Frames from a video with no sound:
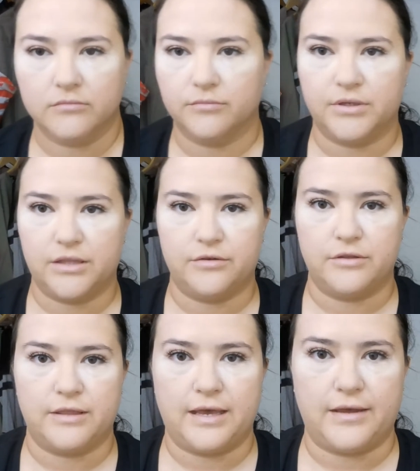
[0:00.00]
But other
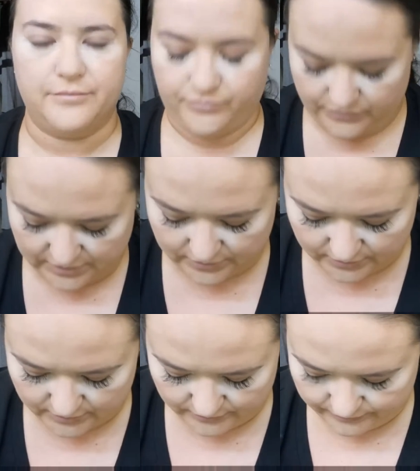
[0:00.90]
than that,
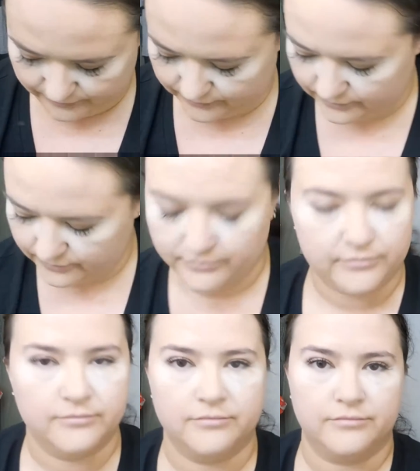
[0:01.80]
that's
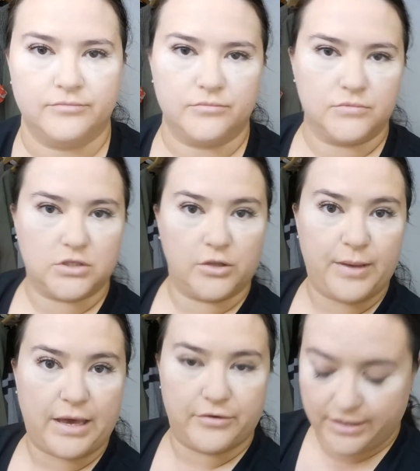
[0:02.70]
all the
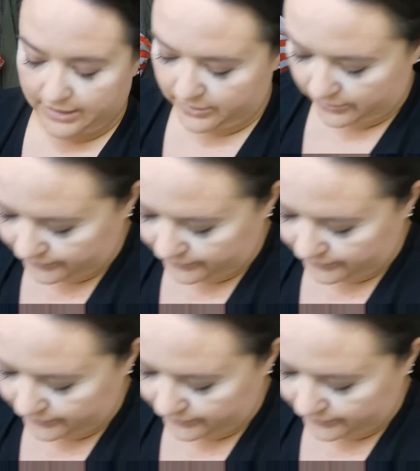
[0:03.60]
patterning I do.